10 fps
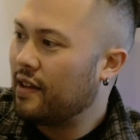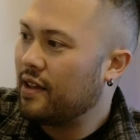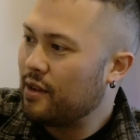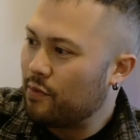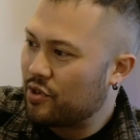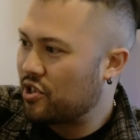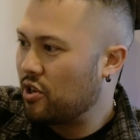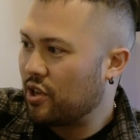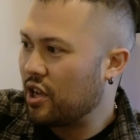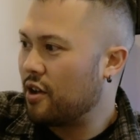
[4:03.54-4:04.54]
He was just
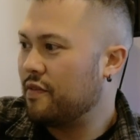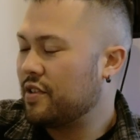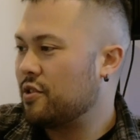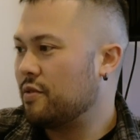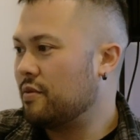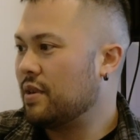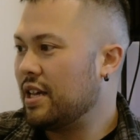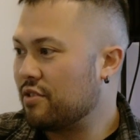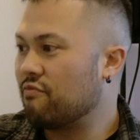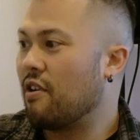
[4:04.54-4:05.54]
looking over to
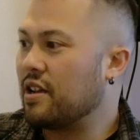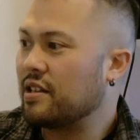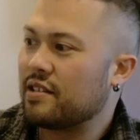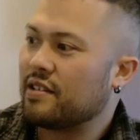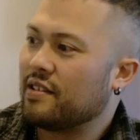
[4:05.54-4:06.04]
his right.